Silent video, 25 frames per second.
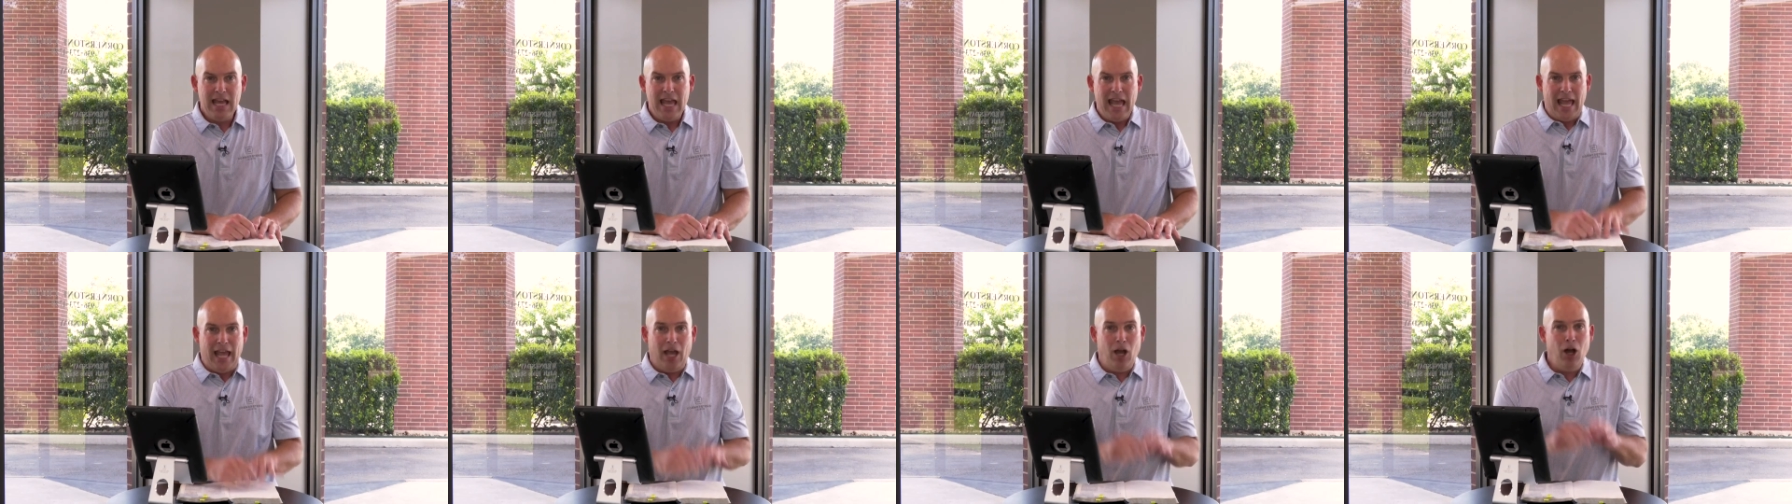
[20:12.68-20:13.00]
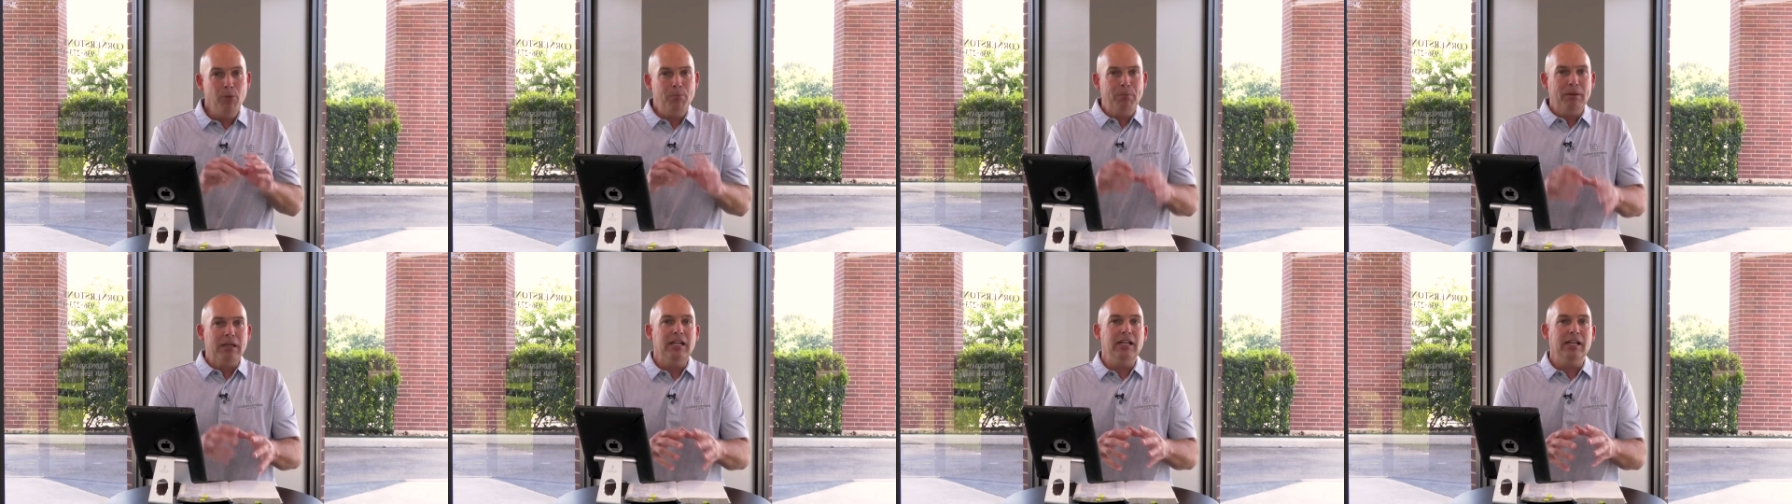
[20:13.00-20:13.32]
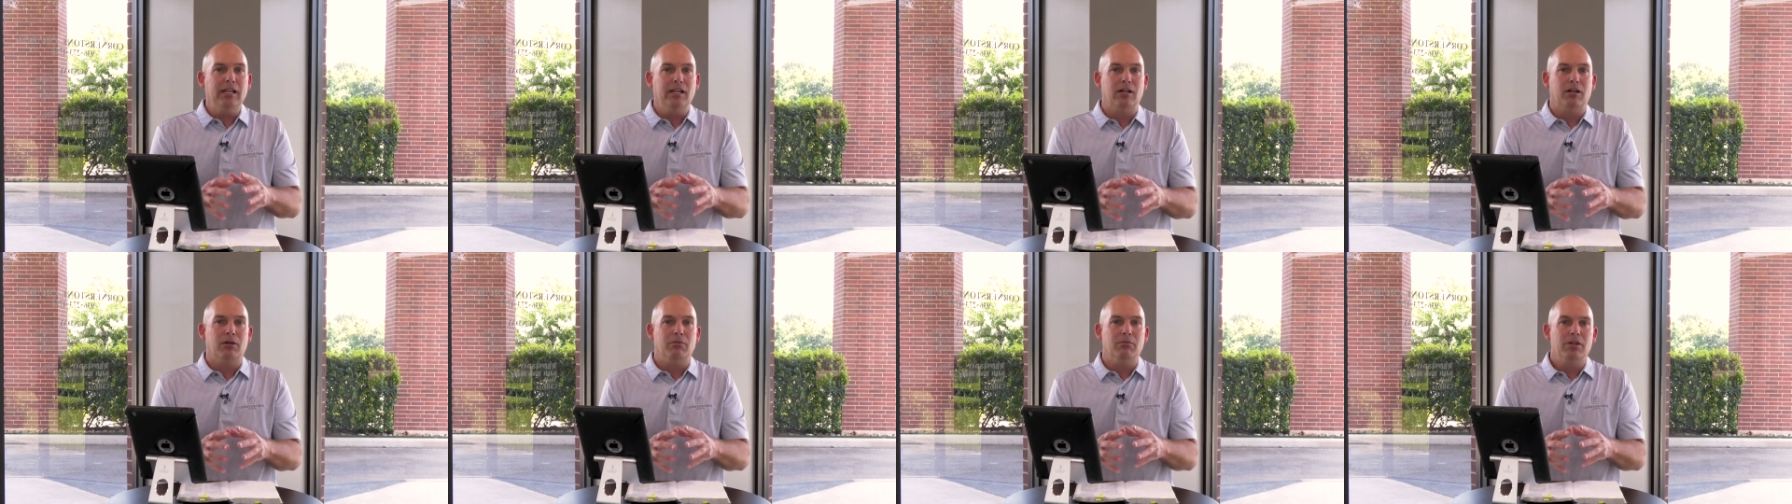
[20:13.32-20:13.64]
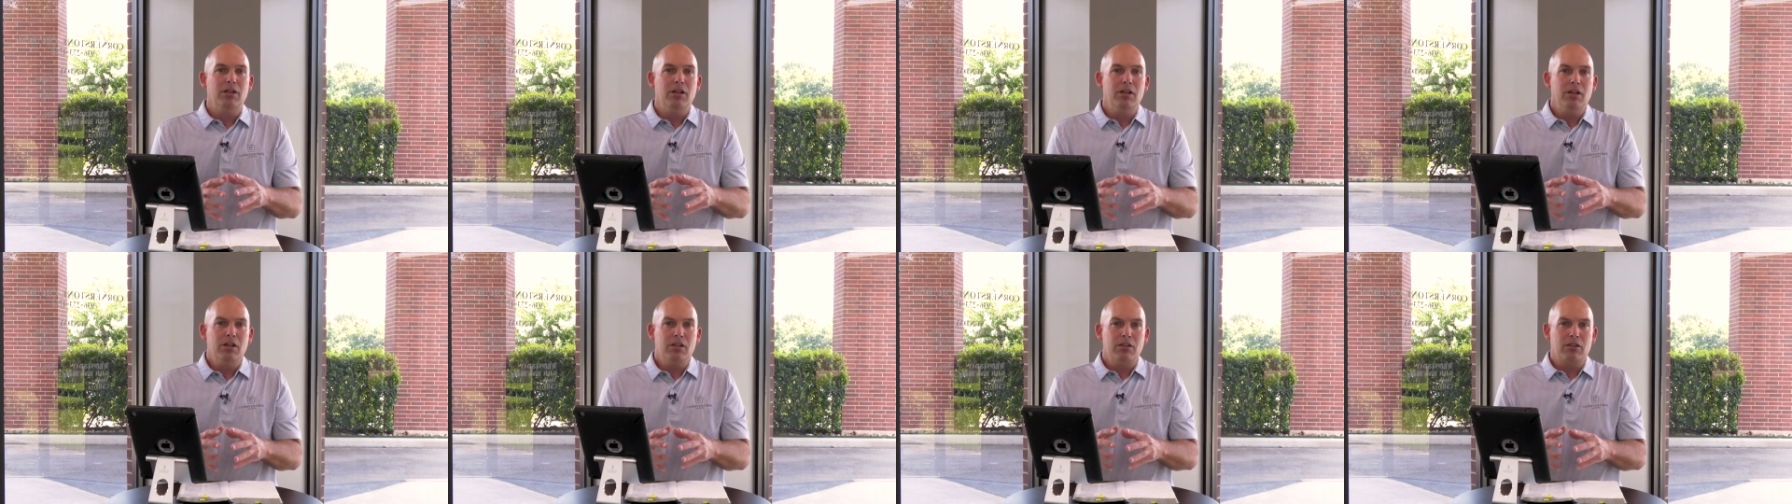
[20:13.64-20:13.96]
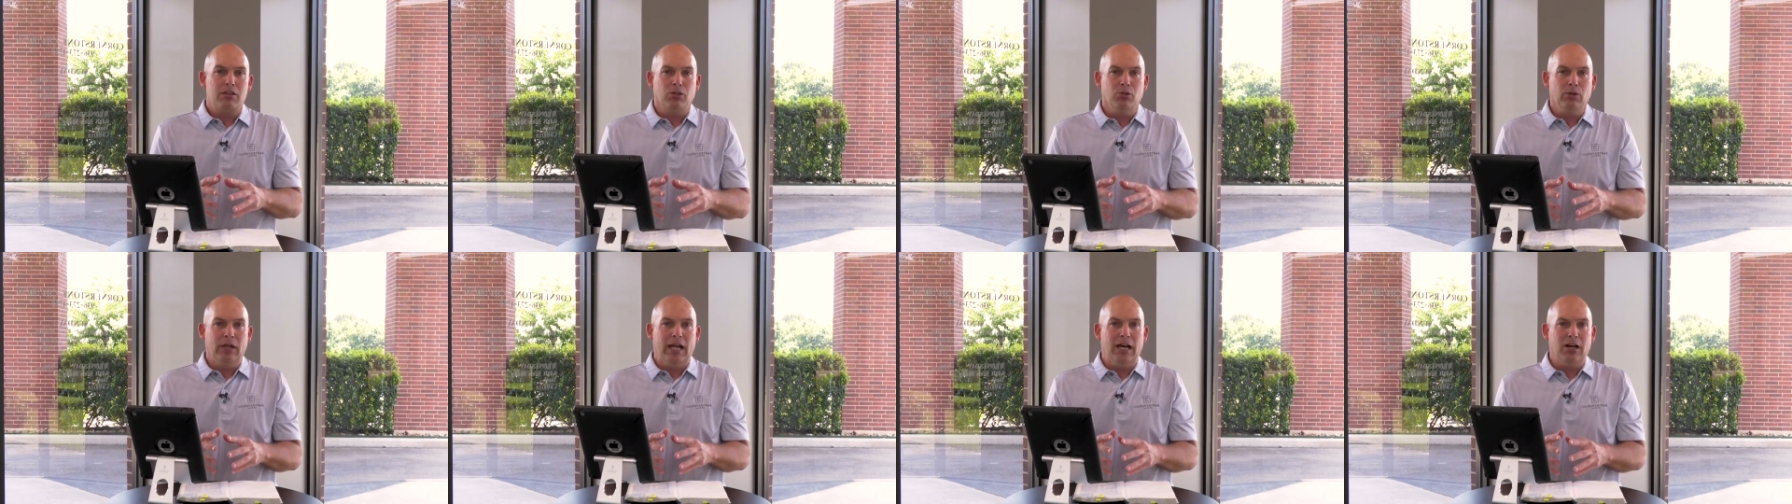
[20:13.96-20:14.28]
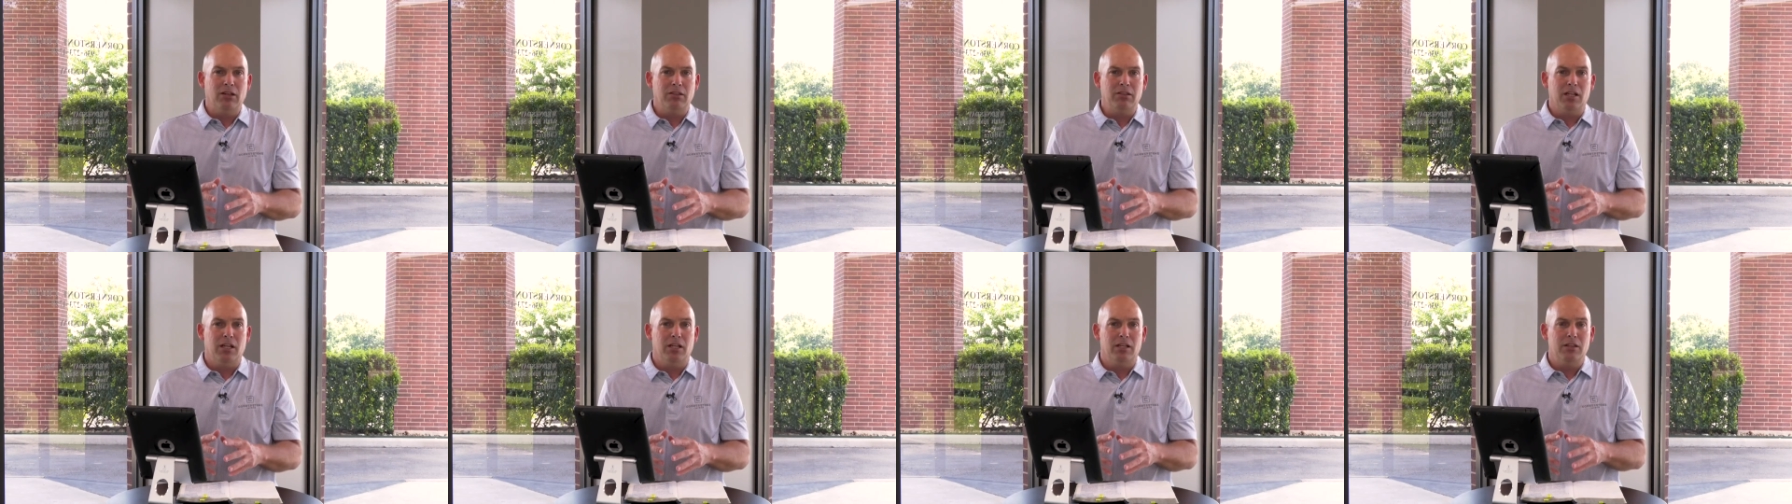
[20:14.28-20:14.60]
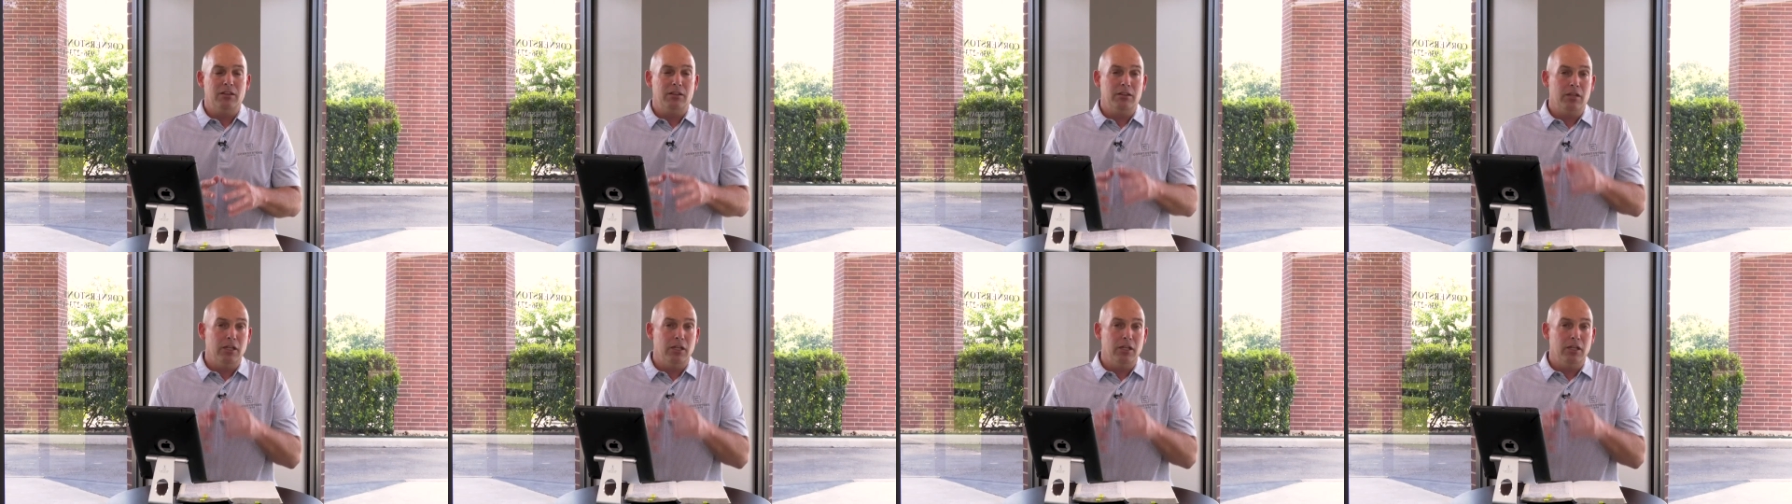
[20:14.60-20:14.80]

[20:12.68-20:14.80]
helping him throughout the,